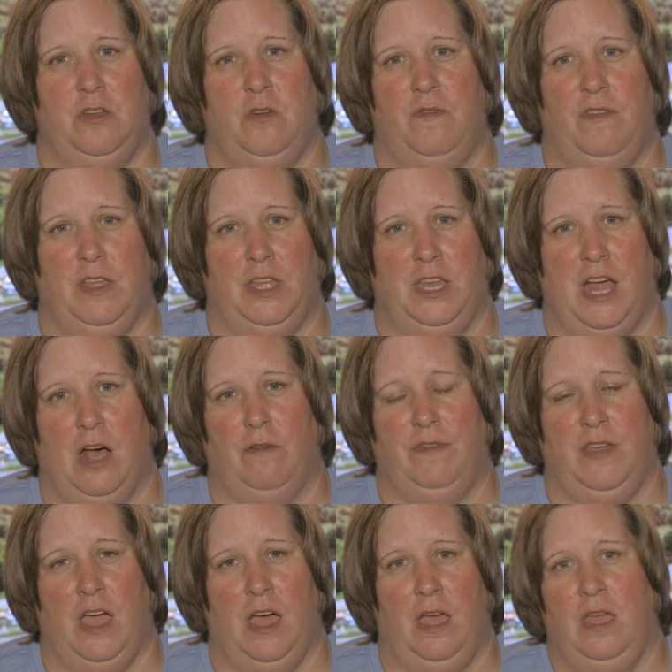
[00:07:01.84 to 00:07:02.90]
in New
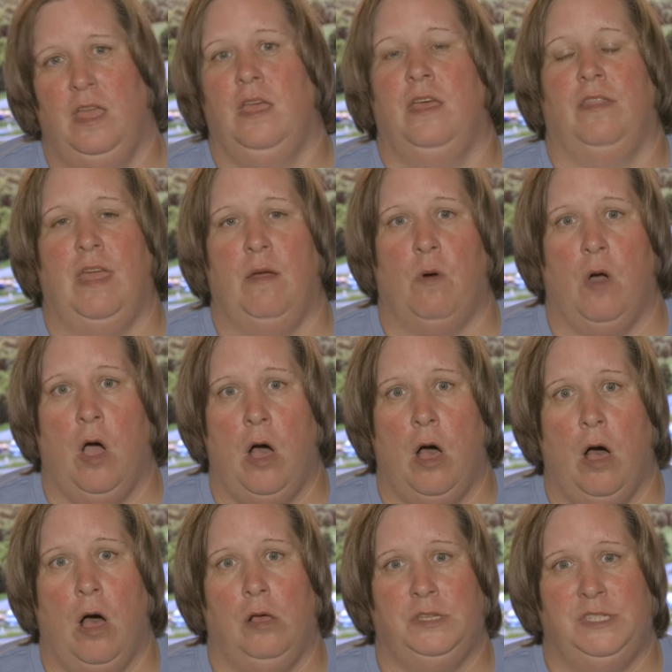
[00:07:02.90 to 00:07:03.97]
Philadelphia. They were
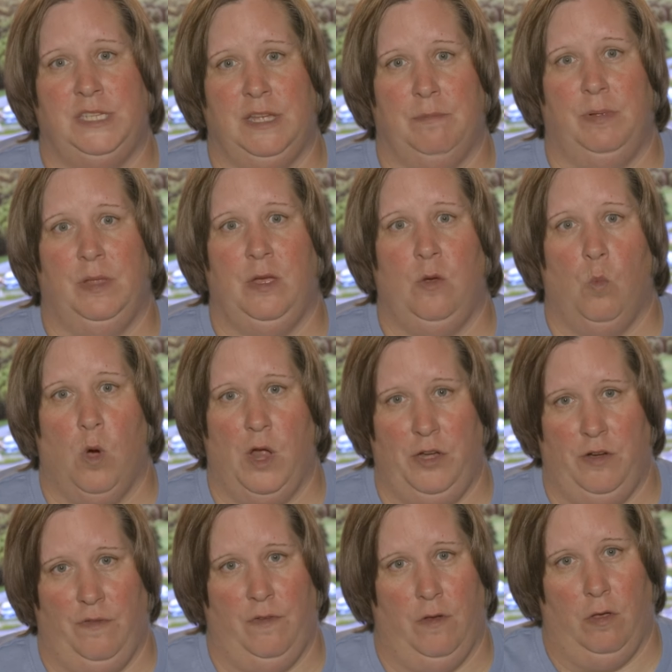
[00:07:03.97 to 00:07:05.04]
all simply
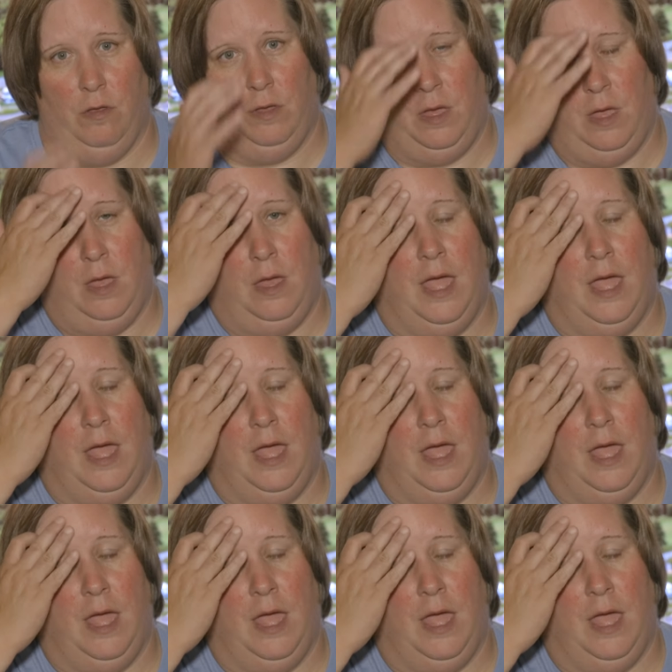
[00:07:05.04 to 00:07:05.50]
wonderful.